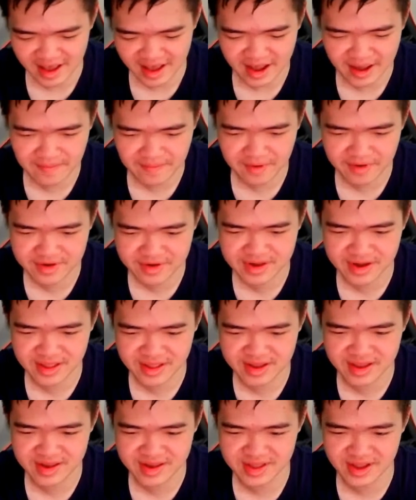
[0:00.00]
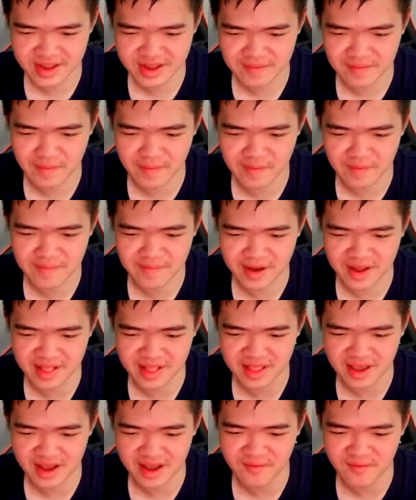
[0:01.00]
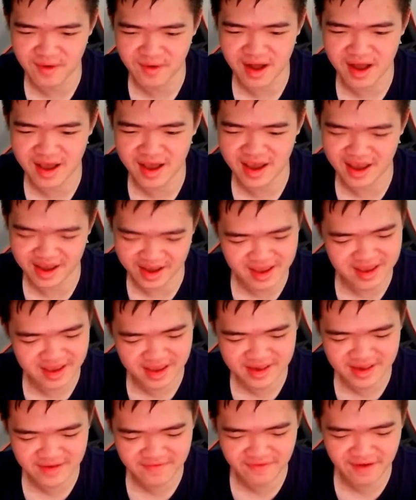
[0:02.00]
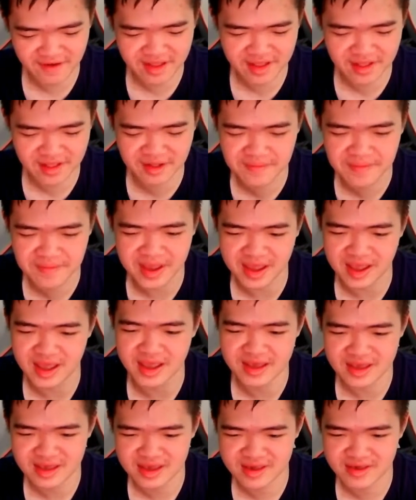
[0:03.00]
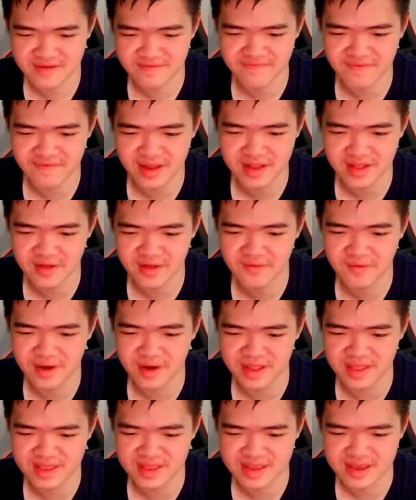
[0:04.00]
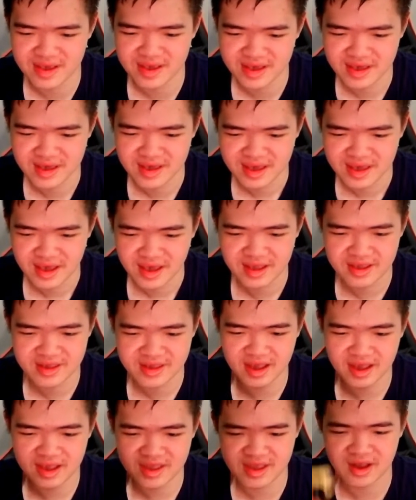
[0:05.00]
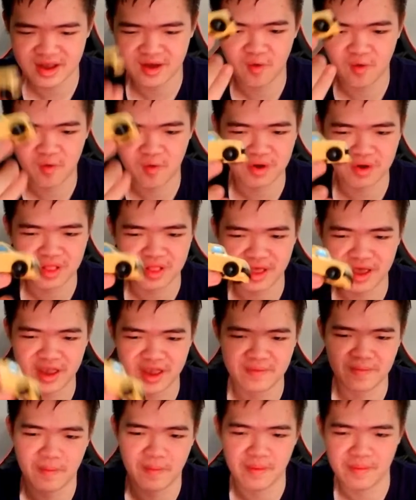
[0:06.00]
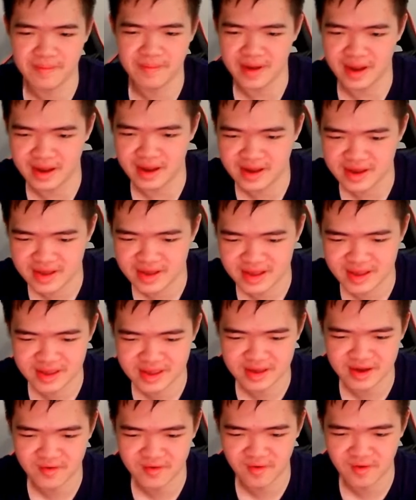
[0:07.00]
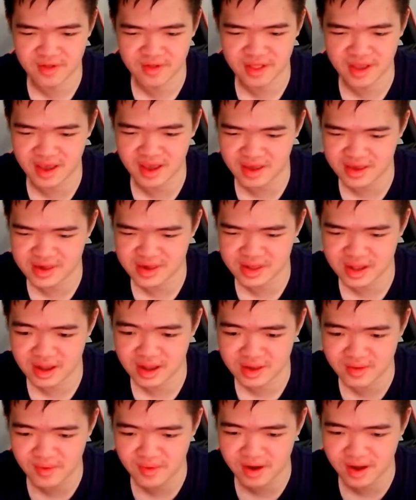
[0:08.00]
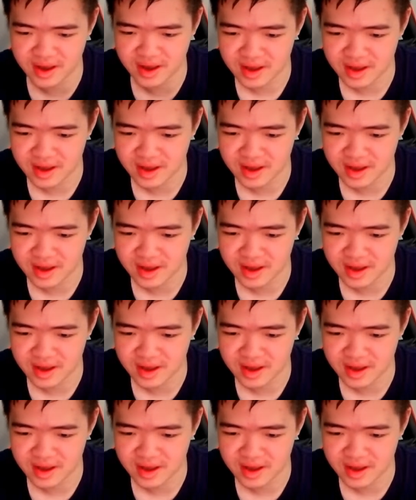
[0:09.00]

I personally dislike the bumblebee a lot. Why? He's a fun little bee. He's a fun little one. It's it's a core class bumblebee. It's a core class. That's why.